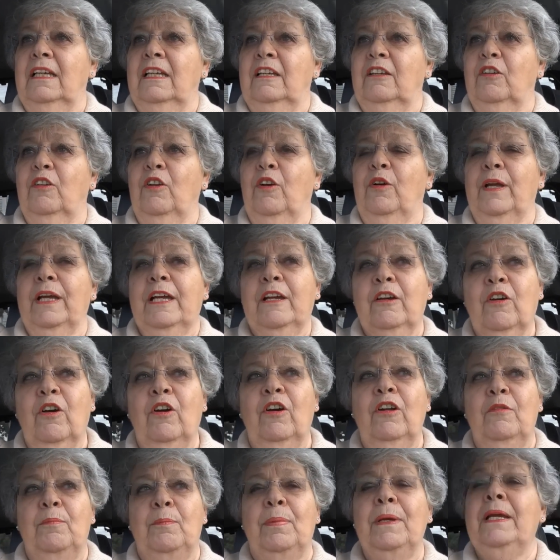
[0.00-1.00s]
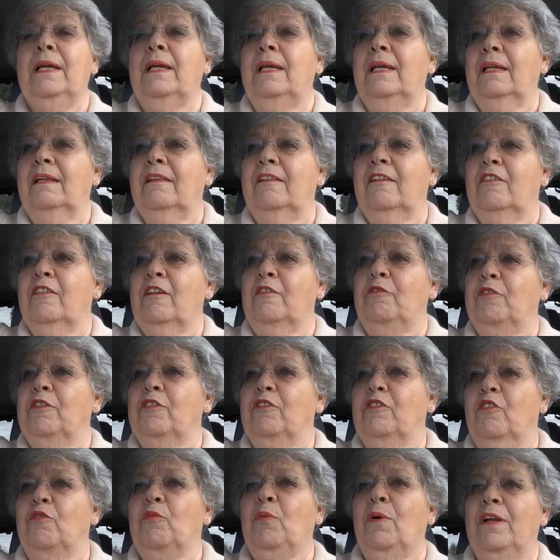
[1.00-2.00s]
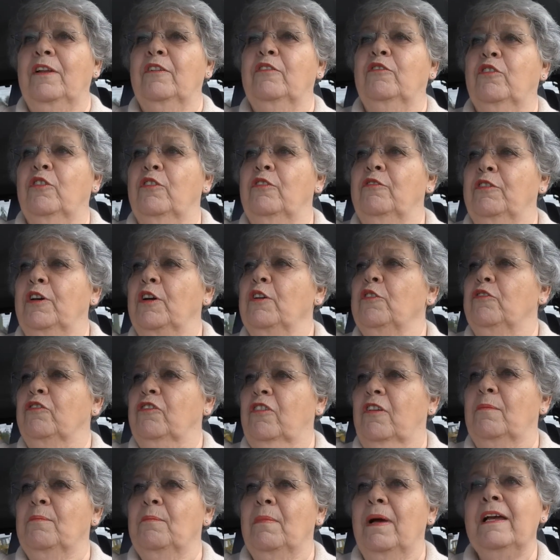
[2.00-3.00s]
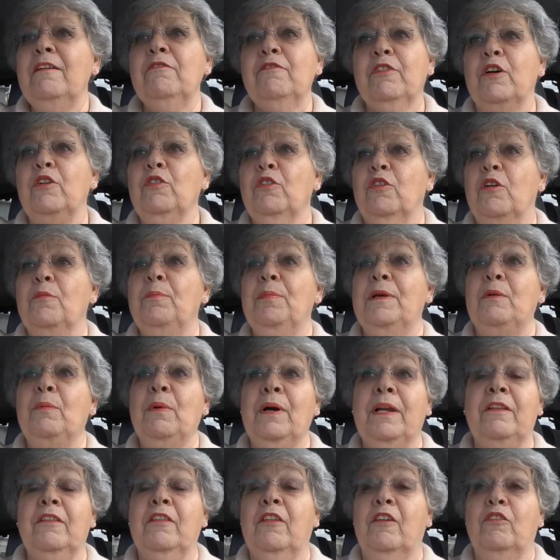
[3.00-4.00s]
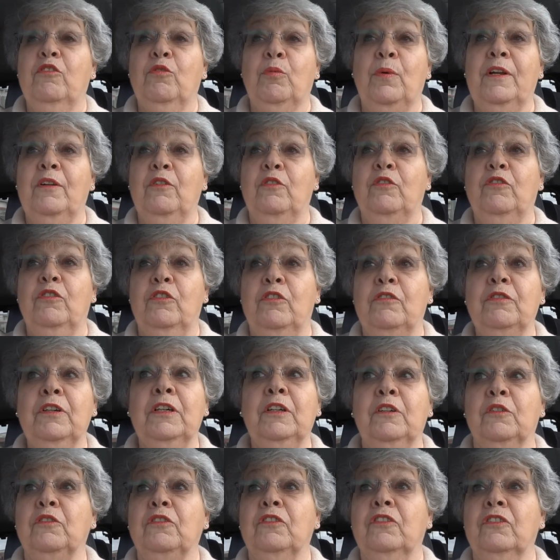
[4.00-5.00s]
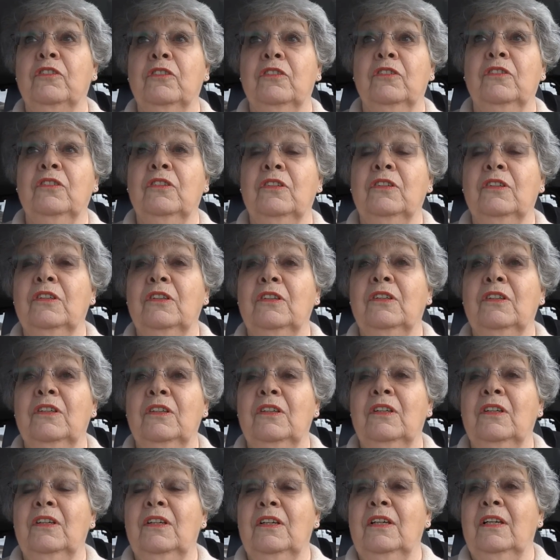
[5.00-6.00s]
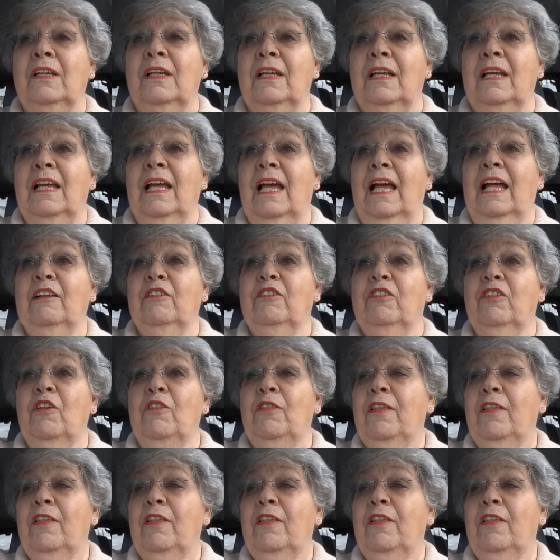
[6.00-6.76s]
You know, it could be the difference of one or two votes, and my vote could be one of those one or two votes. And so